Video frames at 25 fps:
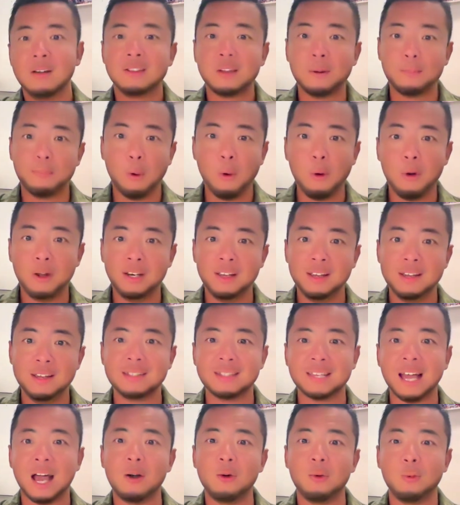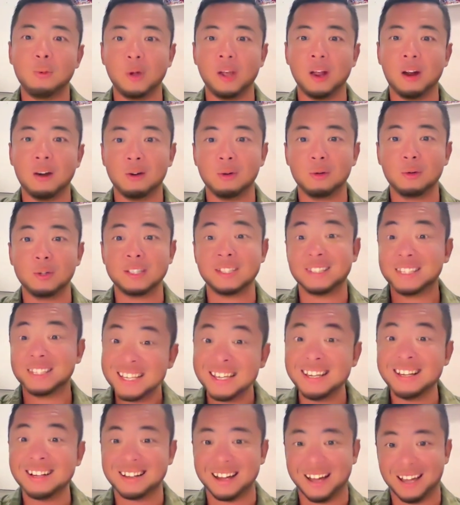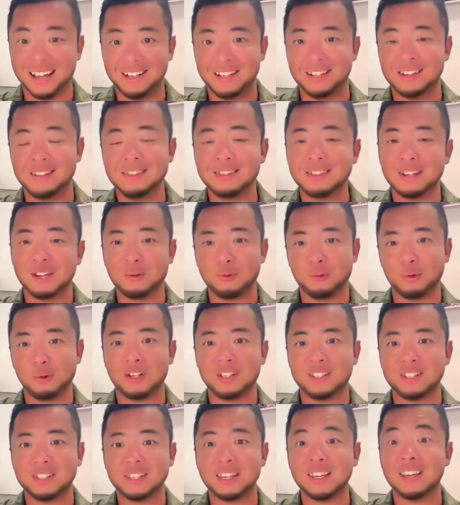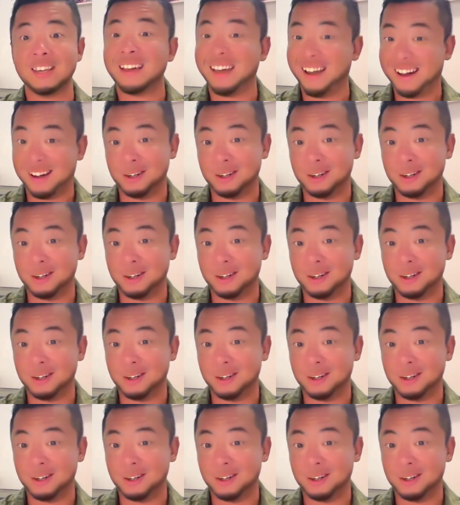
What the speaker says: The point is that we are seeking guidance and we're seeking